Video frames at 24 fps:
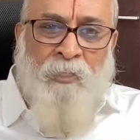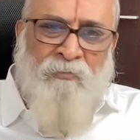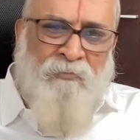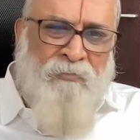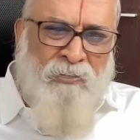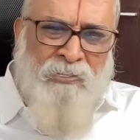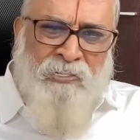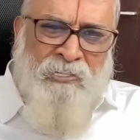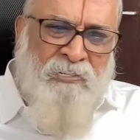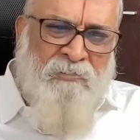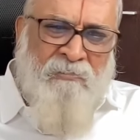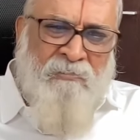The
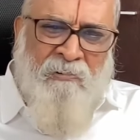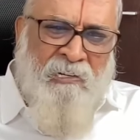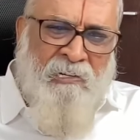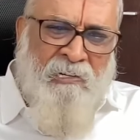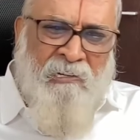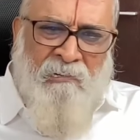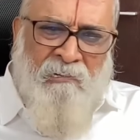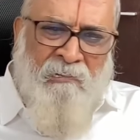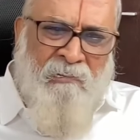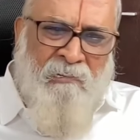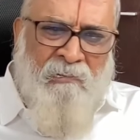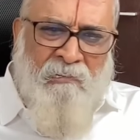fish
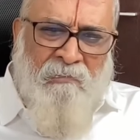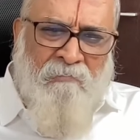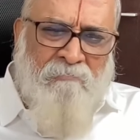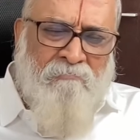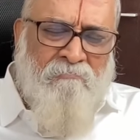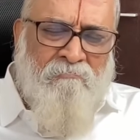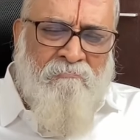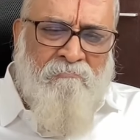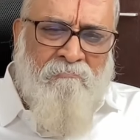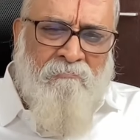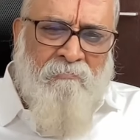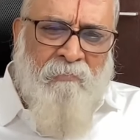wriggled
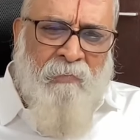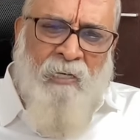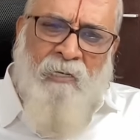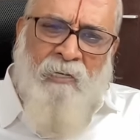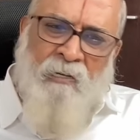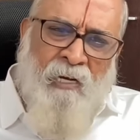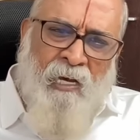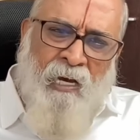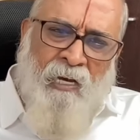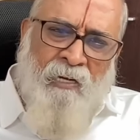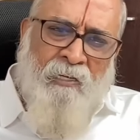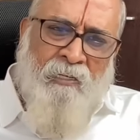
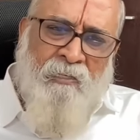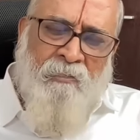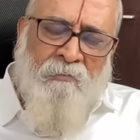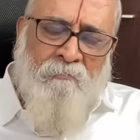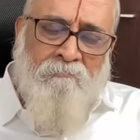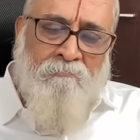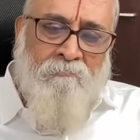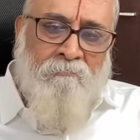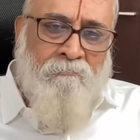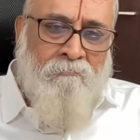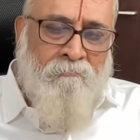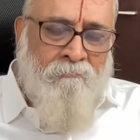and died.
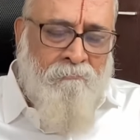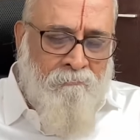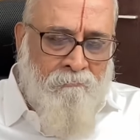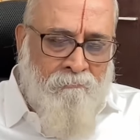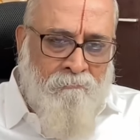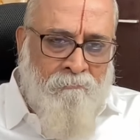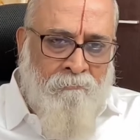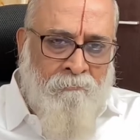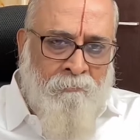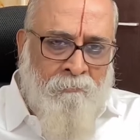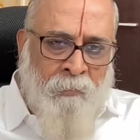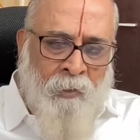
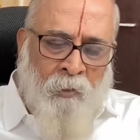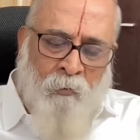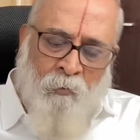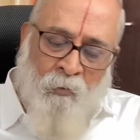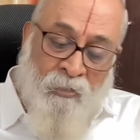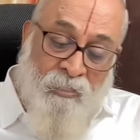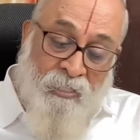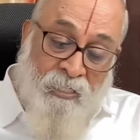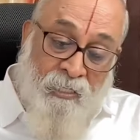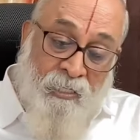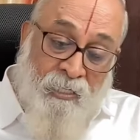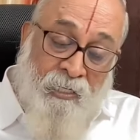
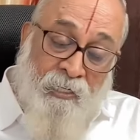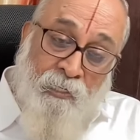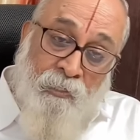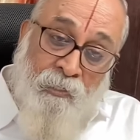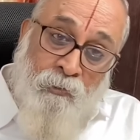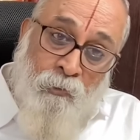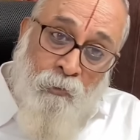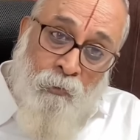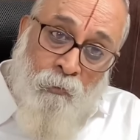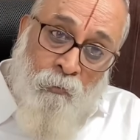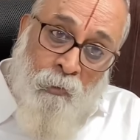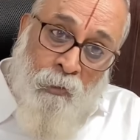Once again,
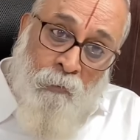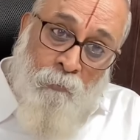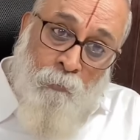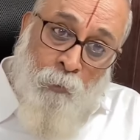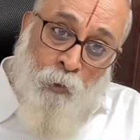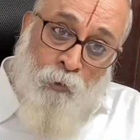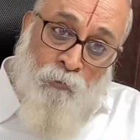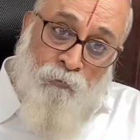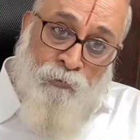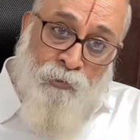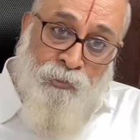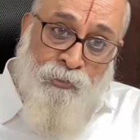he took one
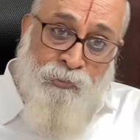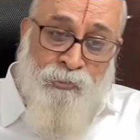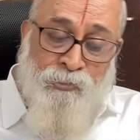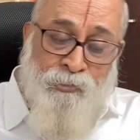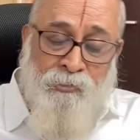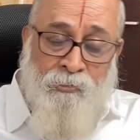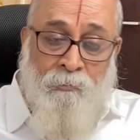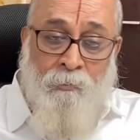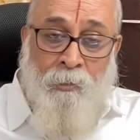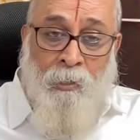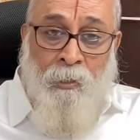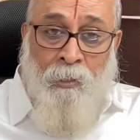more
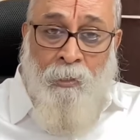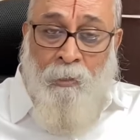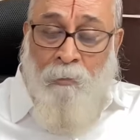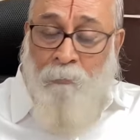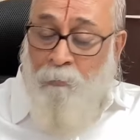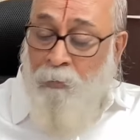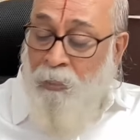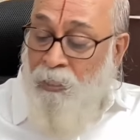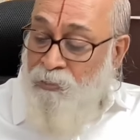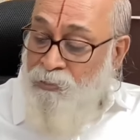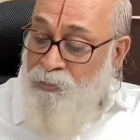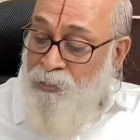fish,
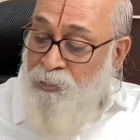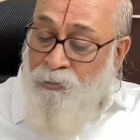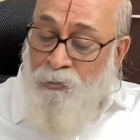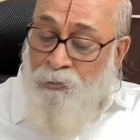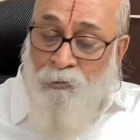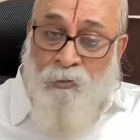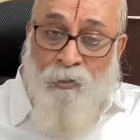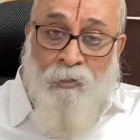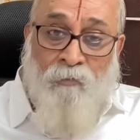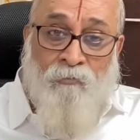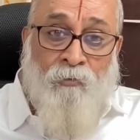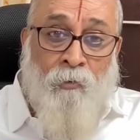placed
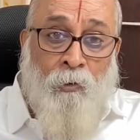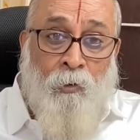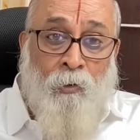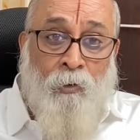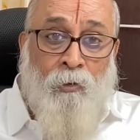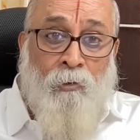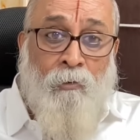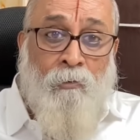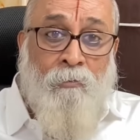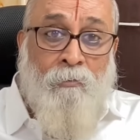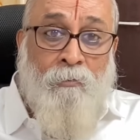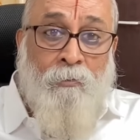it on the
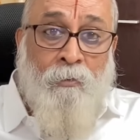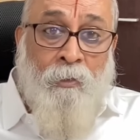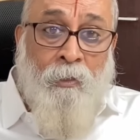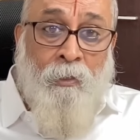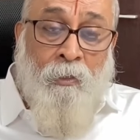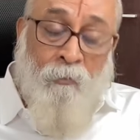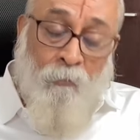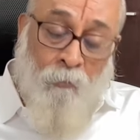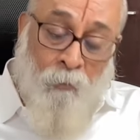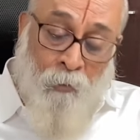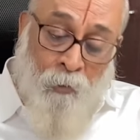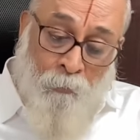floor,
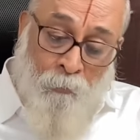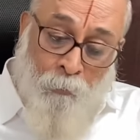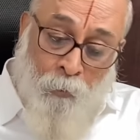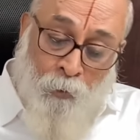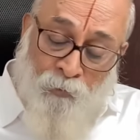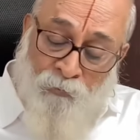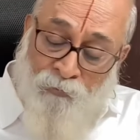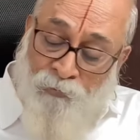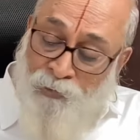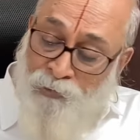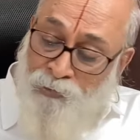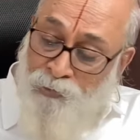one
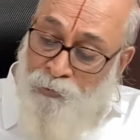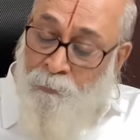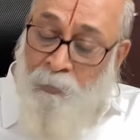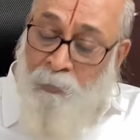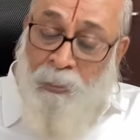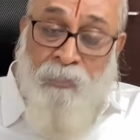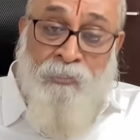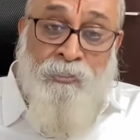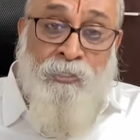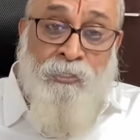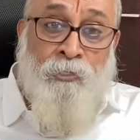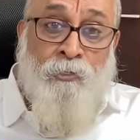more fish,
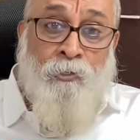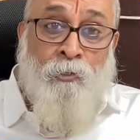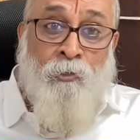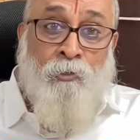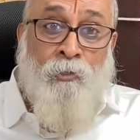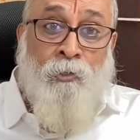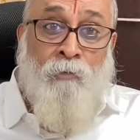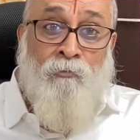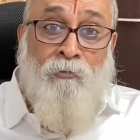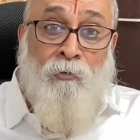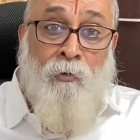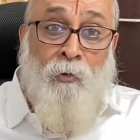placed it
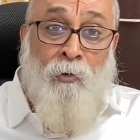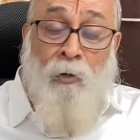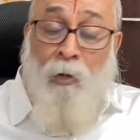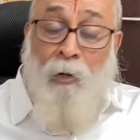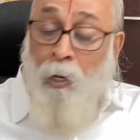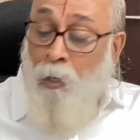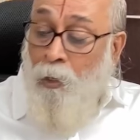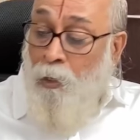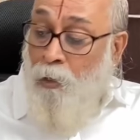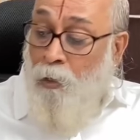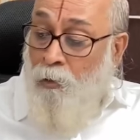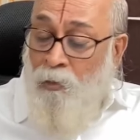on the
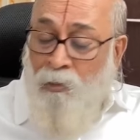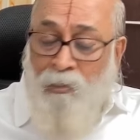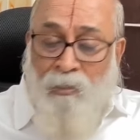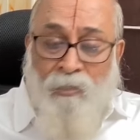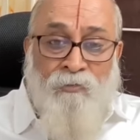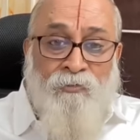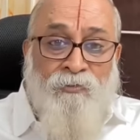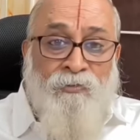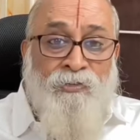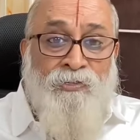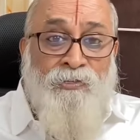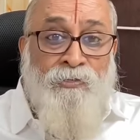floor. All
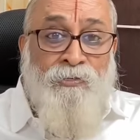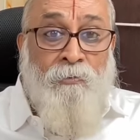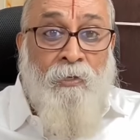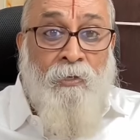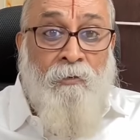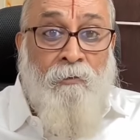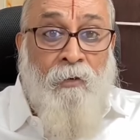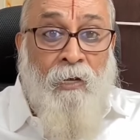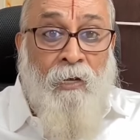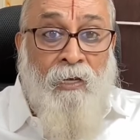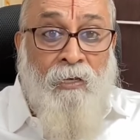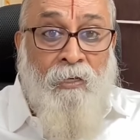fish
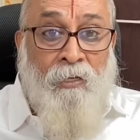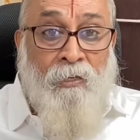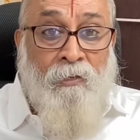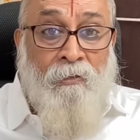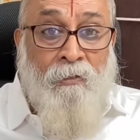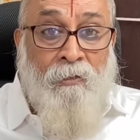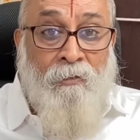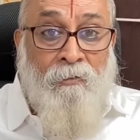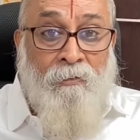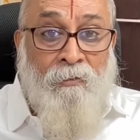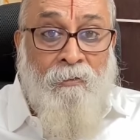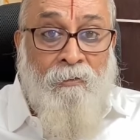were dying.
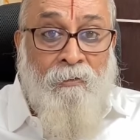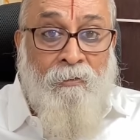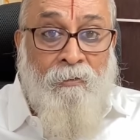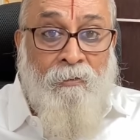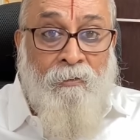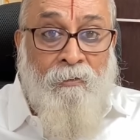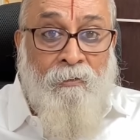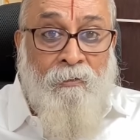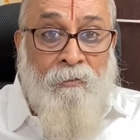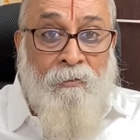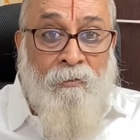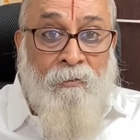
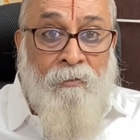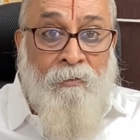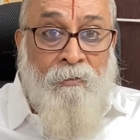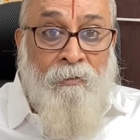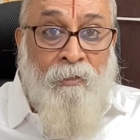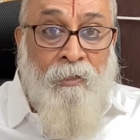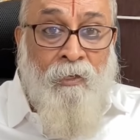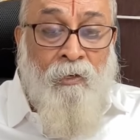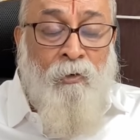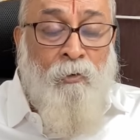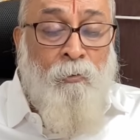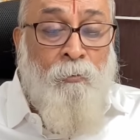
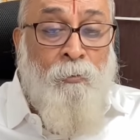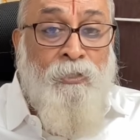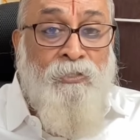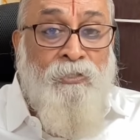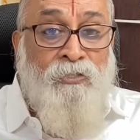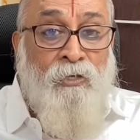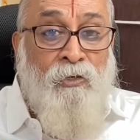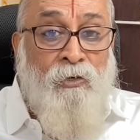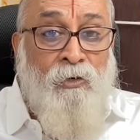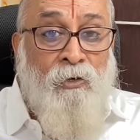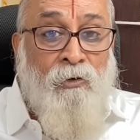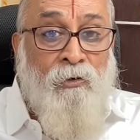Naropa
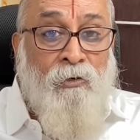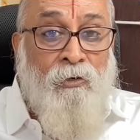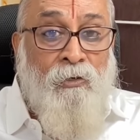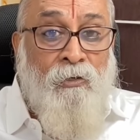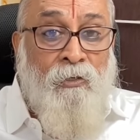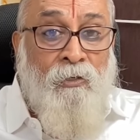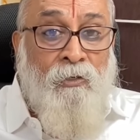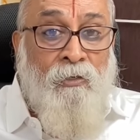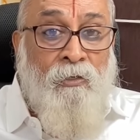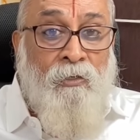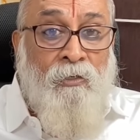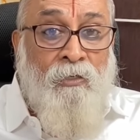saw,
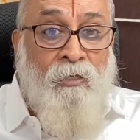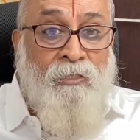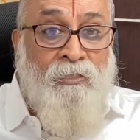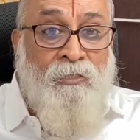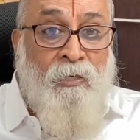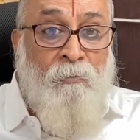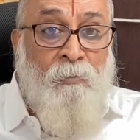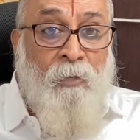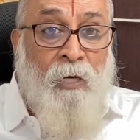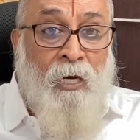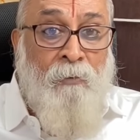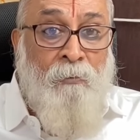
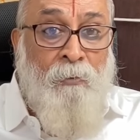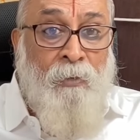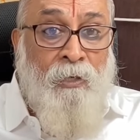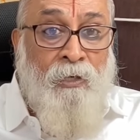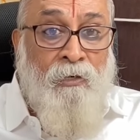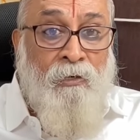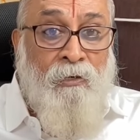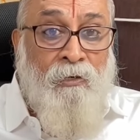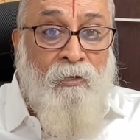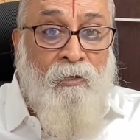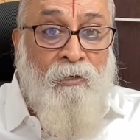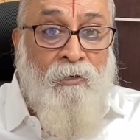he's a
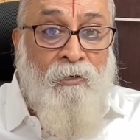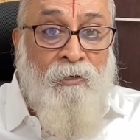Brahmin.